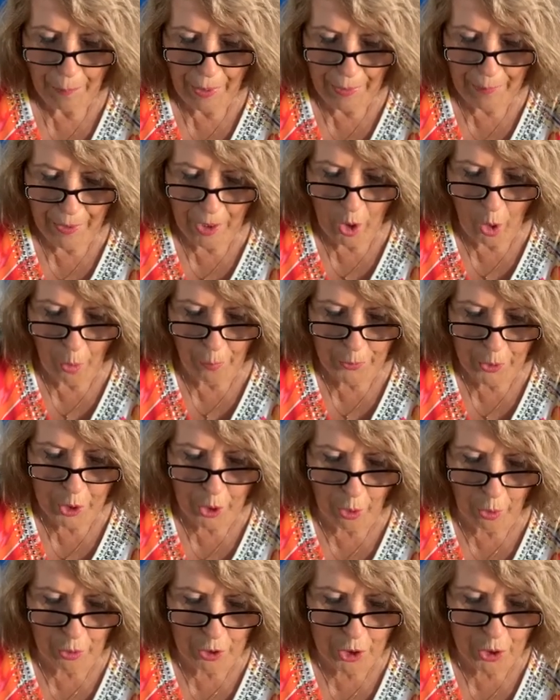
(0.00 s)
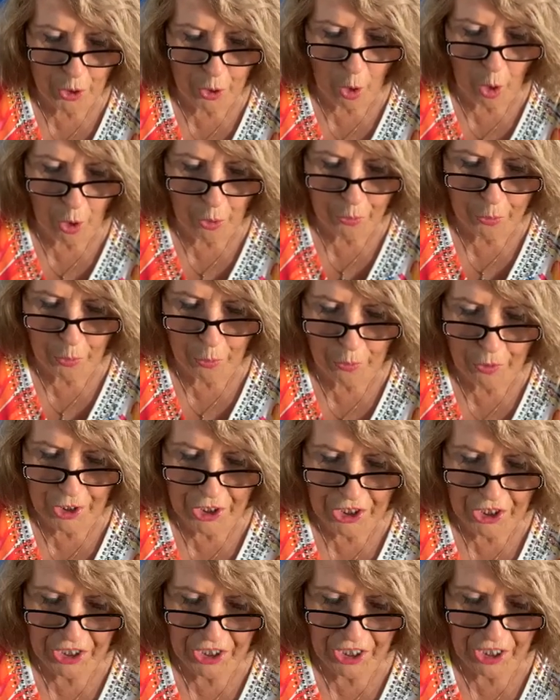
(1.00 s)
Beaming Hope Church all through
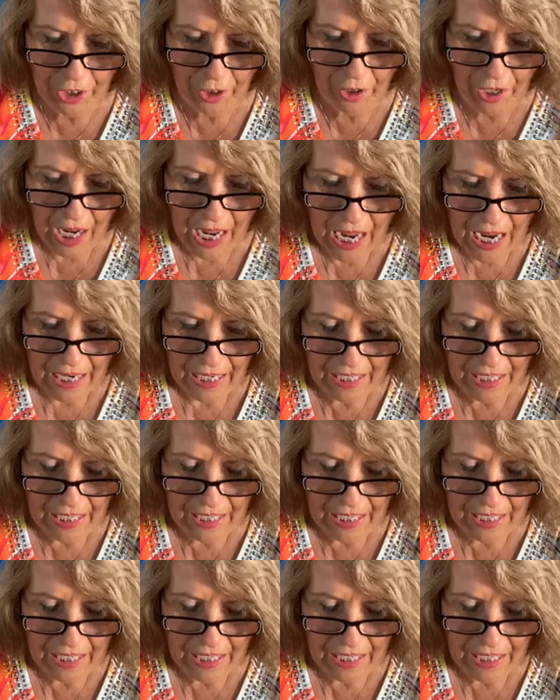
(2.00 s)
this year.